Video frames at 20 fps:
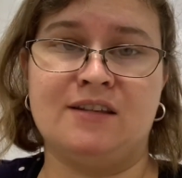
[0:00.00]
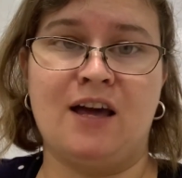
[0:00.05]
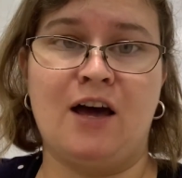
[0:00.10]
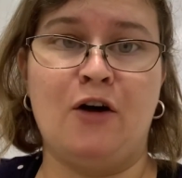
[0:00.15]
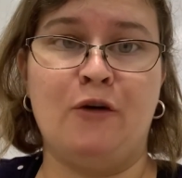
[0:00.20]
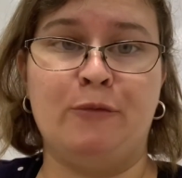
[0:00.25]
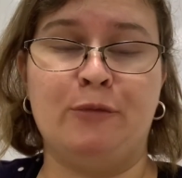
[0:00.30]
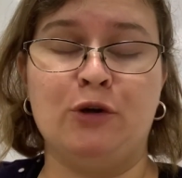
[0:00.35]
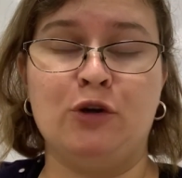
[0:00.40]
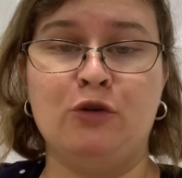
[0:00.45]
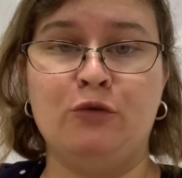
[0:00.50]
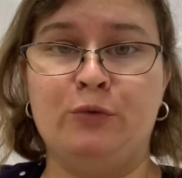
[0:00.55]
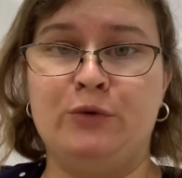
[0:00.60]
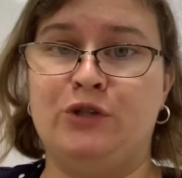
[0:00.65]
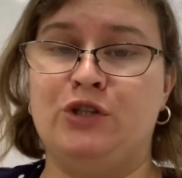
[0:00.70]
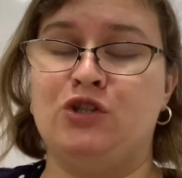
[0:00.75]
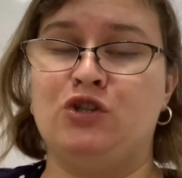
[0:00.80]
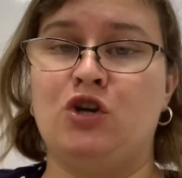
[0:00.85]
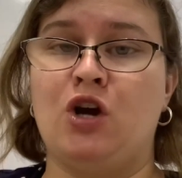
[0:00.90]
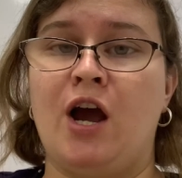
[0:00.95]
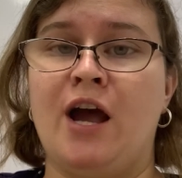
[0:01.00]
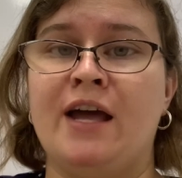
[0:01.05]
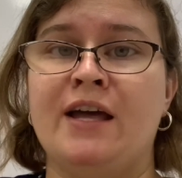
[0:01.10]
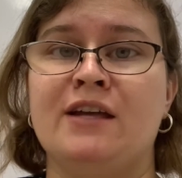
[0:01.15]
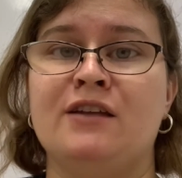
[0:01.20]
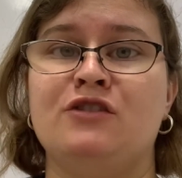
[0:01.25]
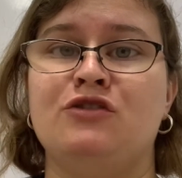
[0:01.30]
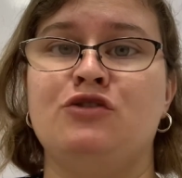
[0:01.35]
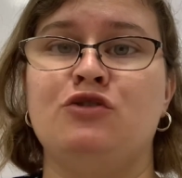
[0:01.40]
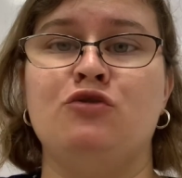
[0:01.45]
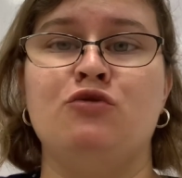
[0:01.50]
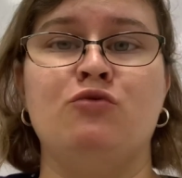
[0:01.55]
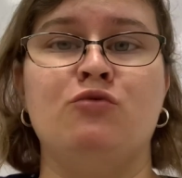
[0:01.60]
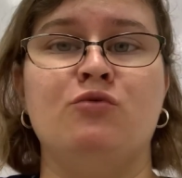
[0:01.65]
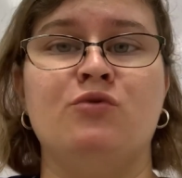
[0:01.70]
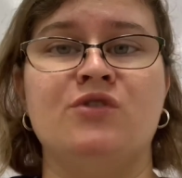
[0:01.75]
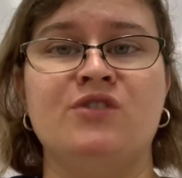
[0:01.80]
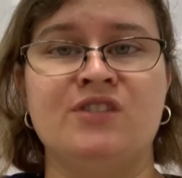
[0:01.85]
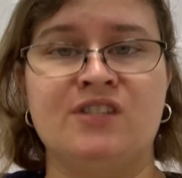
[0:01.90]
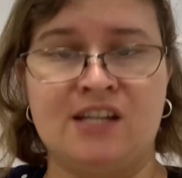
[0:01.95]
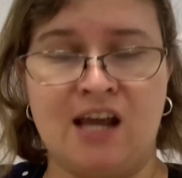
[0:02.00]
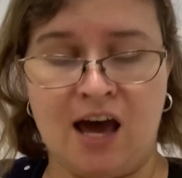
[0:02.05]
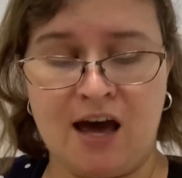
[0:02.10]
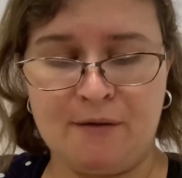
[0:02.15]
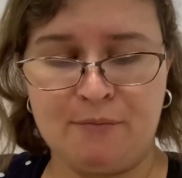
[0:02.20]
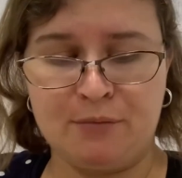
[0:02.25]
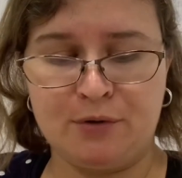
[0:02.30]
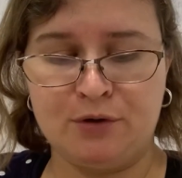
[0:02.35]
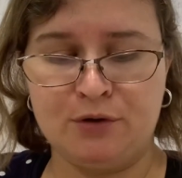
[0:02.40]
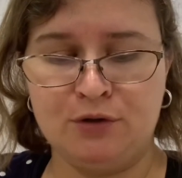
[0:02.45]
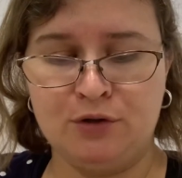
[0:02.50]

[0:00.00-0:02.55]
helper was trying to stop